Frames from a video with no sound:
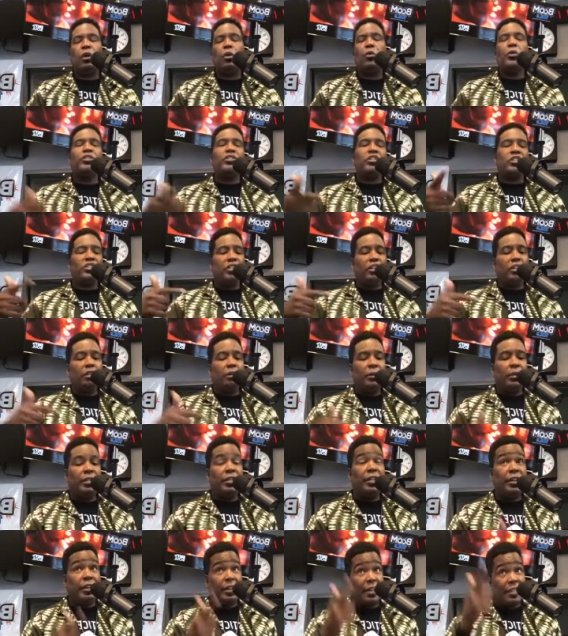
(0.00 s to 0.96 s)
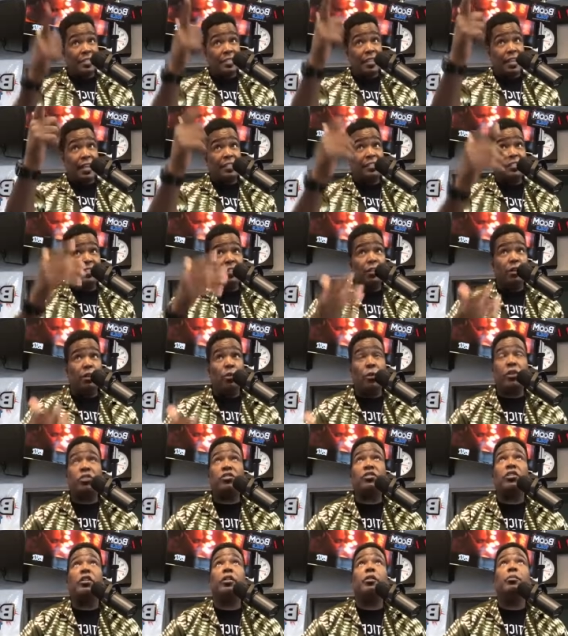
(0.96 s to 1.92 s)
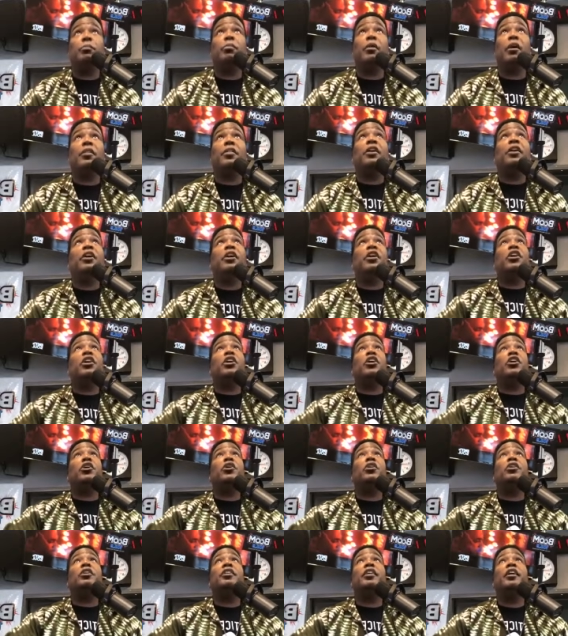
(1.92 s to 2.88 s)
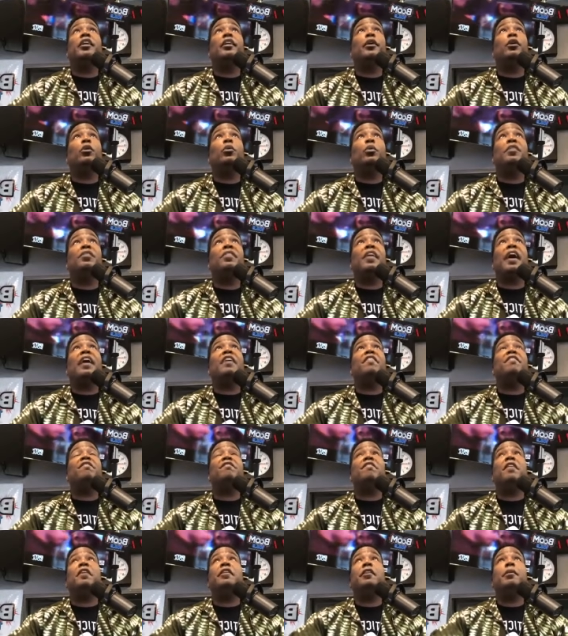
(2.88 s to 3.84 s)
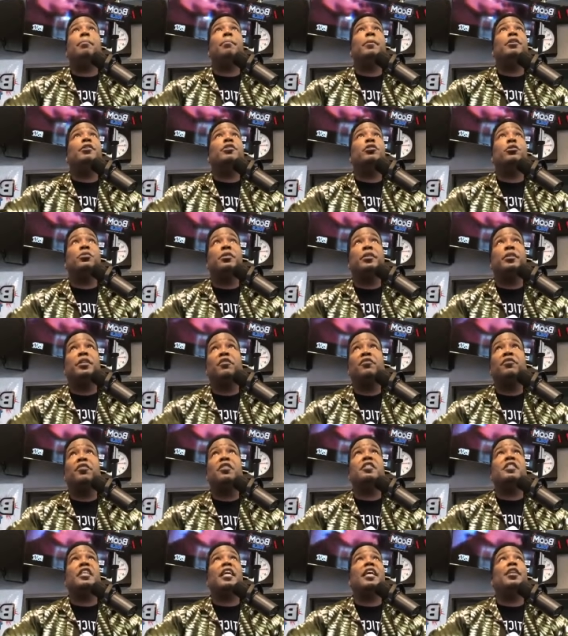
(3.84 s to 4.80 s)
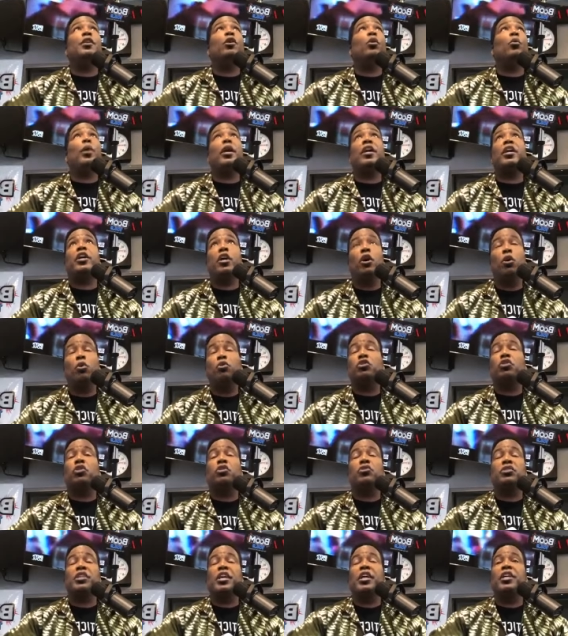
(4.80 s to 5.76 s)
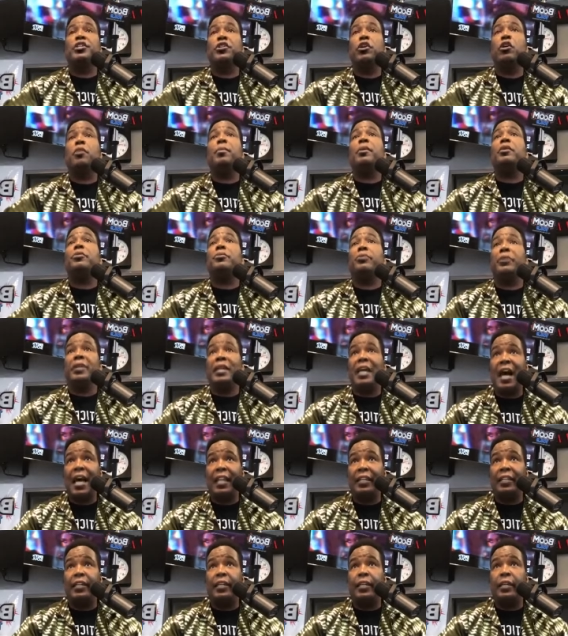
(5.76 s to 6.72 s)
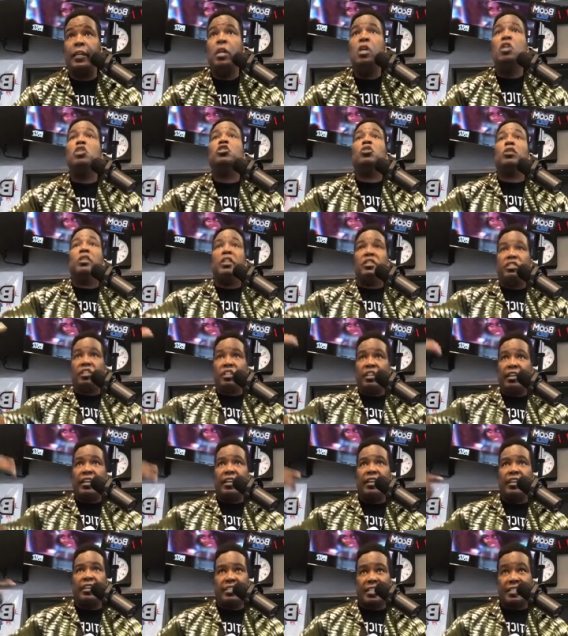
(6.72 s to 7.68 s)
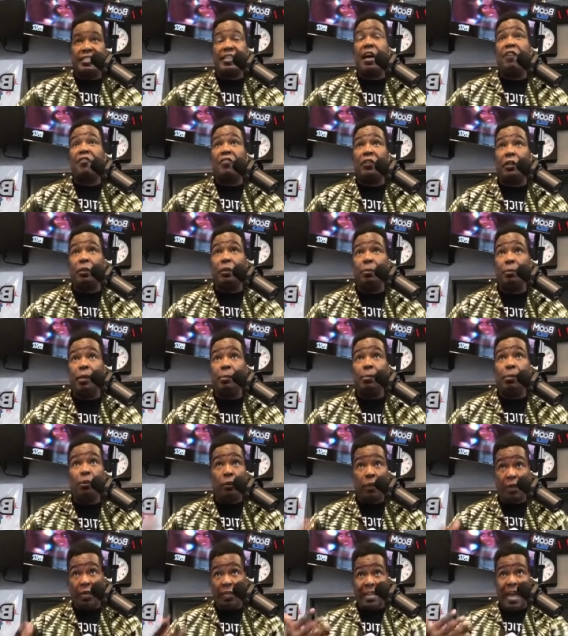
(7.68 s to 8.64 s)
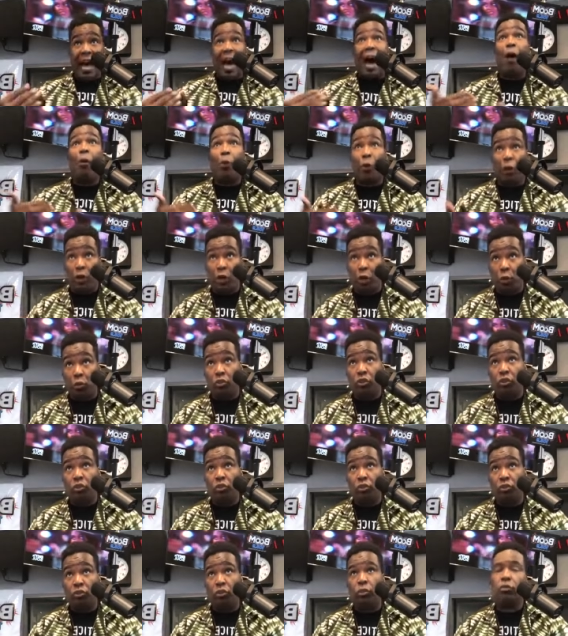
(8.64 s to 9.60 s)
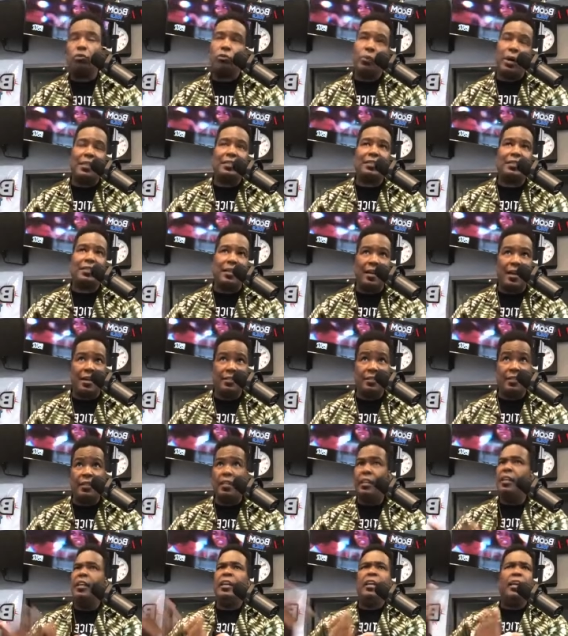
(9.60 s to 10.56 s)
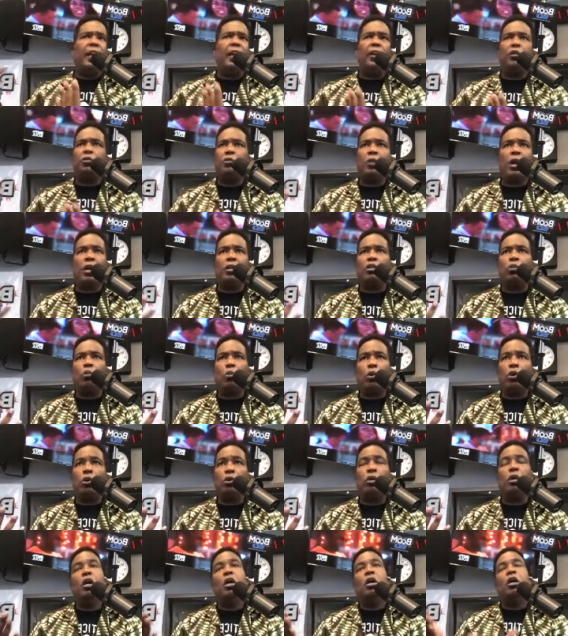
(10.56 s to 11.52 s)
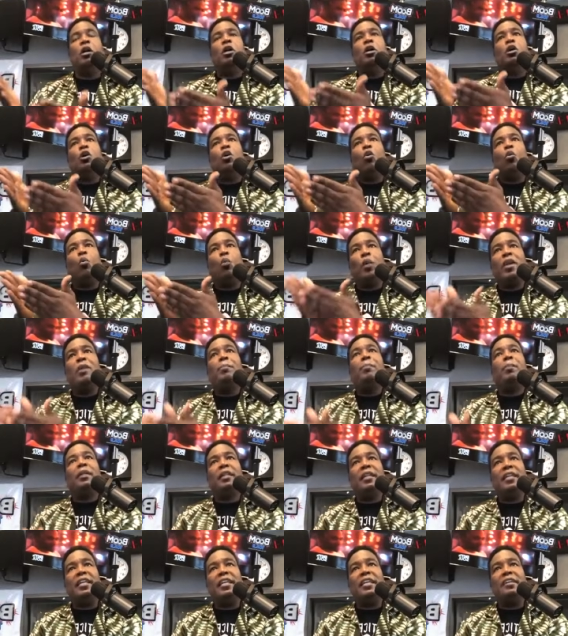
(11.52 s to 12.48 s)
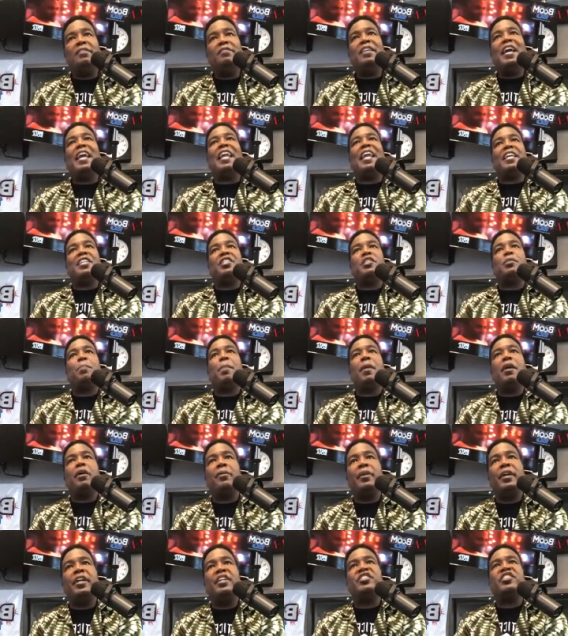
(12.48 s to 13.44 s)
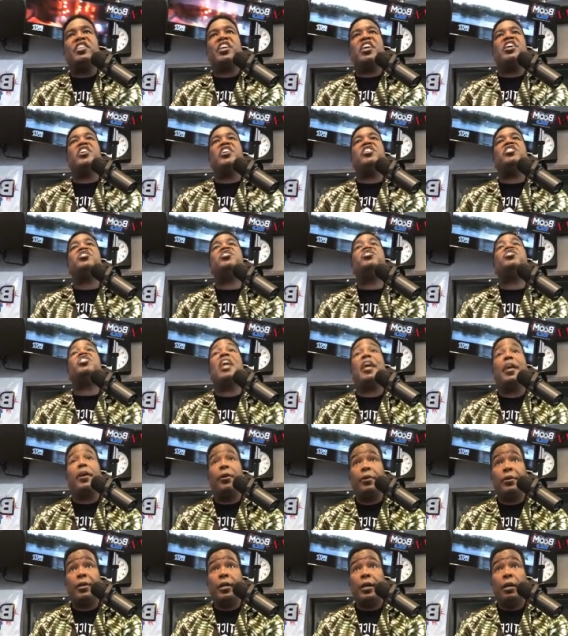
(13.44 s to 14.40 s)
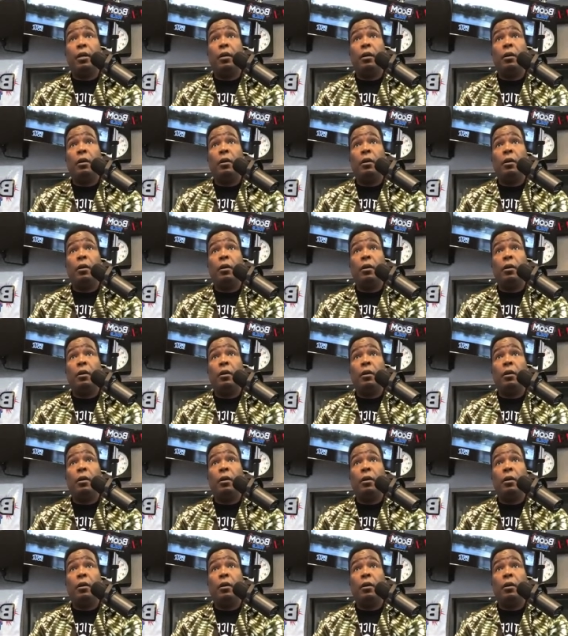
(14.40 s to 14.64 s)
What you're dealing with there, and that's an excellent question, good brother. You're dealing with a fundamental difference in the way cultures interpret reality. So let's look at us as African people. In our cultures throughout the continent and throughout the world, we believe that experience is shared